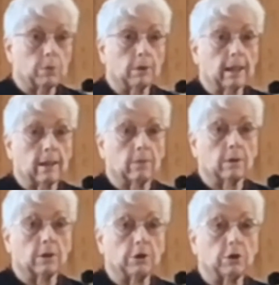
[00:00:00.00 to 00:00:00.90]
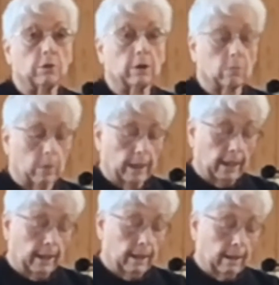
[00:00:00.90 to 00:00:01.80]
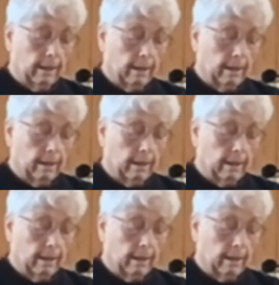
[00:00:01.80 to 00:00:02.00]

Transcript: pull out a short way.